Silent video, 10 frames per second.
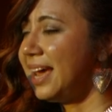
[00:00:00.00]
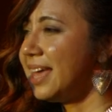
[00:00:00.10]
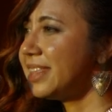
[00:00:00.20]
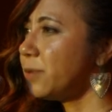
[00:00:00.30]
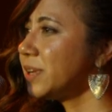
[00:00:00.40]

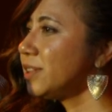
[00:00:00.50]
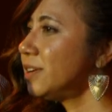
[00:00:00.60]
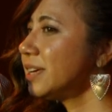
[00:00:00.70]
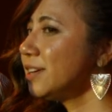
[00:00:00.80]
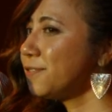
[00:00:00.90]
They went
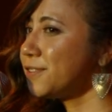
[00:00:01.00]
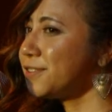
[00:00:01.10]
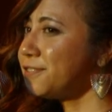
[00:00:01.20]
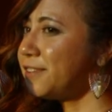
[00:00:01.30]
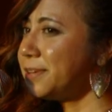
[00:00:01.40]
looking for
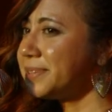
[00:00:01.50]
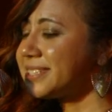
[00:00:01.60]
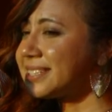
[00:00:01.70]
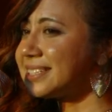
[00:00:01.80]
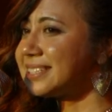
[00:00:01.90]
the
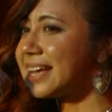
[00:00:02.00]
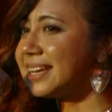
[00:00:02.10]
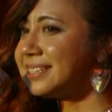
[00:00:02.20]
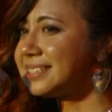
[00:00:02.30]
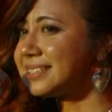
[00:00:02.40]
famous
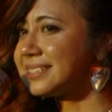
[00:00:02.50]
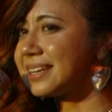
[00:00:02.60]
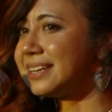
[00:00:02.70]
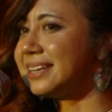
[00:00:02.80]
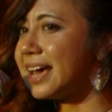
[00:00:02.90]
scientist
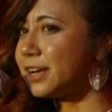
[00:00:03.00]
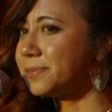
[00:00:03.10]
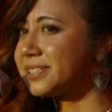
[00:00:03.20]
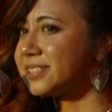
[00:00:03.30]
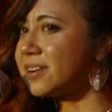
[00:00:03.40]
and
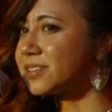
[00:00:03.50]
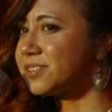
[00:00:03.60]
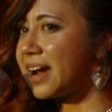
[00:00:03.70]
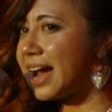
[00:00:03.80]
anatomist Dr.